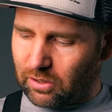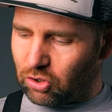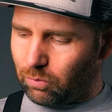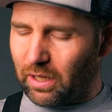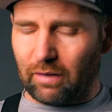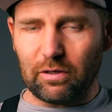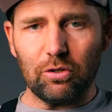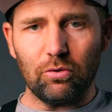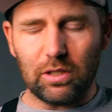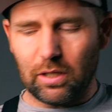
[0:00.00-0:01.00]
It's super heavy
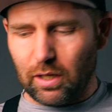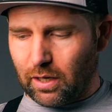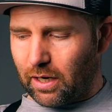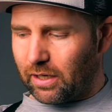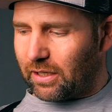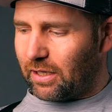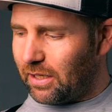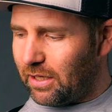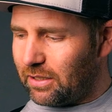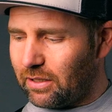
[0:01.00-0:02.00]
duty and I can
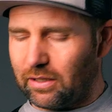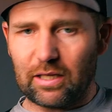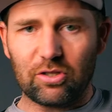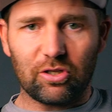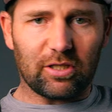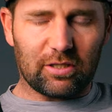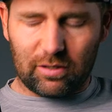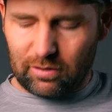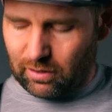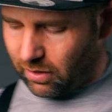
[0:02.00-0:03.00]
easily adjust
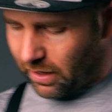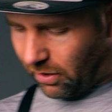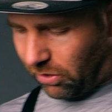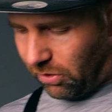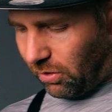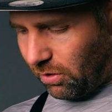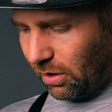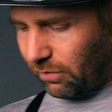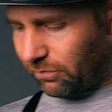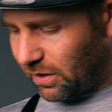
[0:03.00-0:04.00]
the length
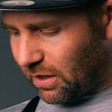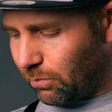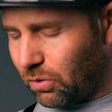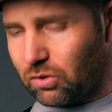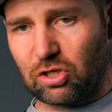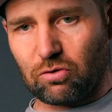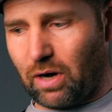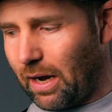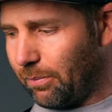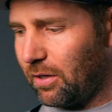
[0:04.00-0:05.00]
of the gimbal
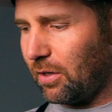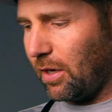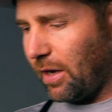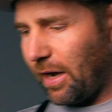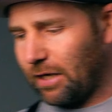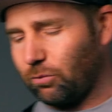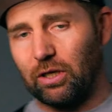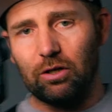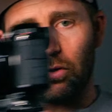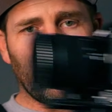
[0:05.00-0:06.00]
strap. And
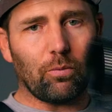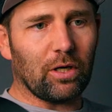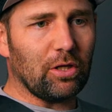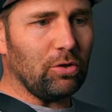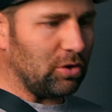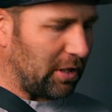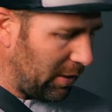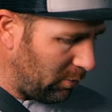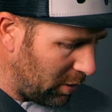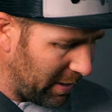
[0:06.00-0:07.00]
when I do not want to use it
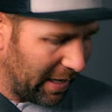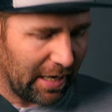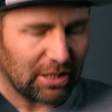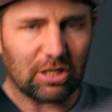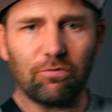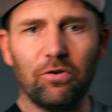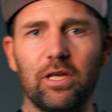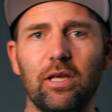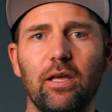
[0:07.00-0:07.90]
and want my hands free,